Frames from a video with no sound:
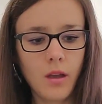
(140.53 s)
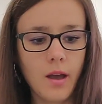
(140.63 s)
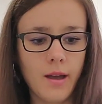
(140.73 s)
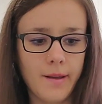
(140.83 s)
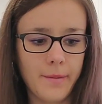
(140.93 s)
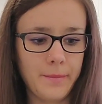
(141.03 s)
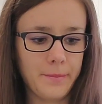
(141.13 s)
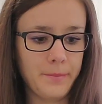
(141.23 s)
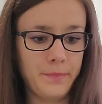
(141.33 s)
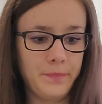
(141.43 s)

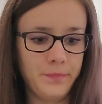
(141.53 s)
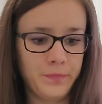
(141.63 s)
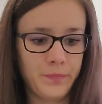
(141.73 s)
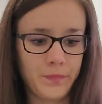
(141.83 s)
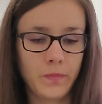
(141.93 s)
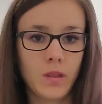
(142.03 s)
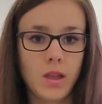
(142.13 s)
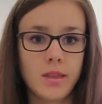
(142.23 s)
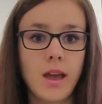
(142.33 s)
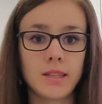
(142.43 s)
Um,
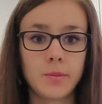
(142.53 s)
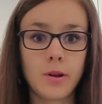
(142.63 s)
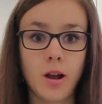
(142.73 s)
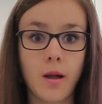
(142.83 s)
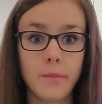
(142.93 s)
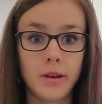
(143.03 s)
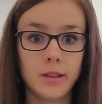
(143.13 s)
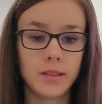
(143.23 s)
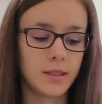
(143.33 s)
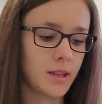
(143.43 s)
yeah, it's been a hot minute
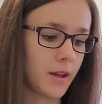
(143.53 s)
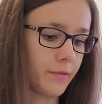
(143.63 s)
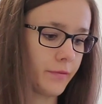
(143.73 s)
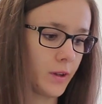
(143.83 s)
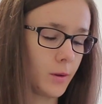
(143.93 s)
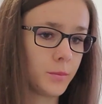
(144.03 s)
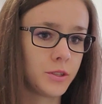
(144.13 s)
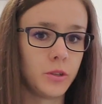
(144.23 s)
since I've filmed.